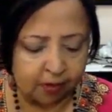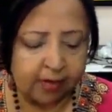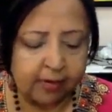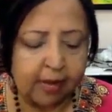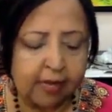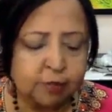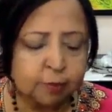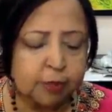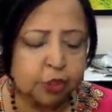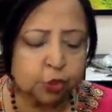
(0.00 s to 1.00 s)
And as
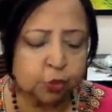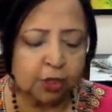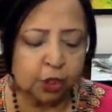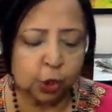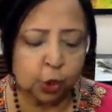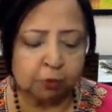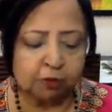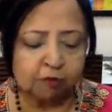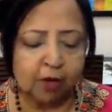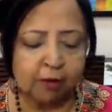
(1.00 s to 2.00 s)
we do the human
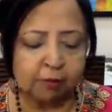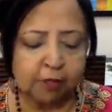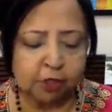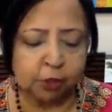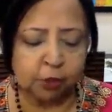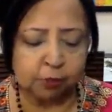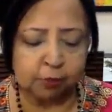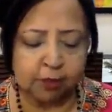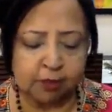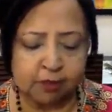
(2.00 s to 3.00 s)
vibe
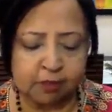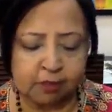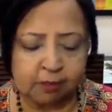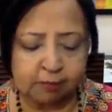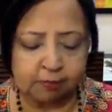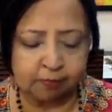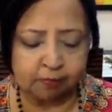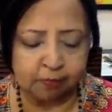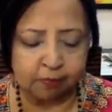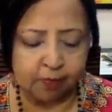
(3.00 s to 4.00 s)
attunement,
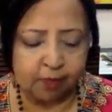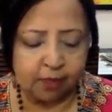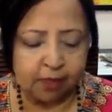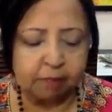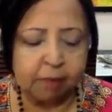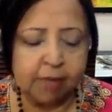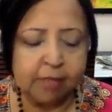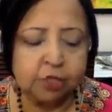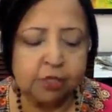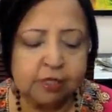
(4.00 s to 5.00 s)

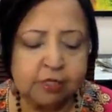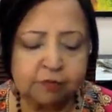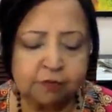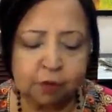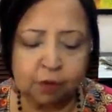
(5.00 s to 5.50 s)
imagine as if your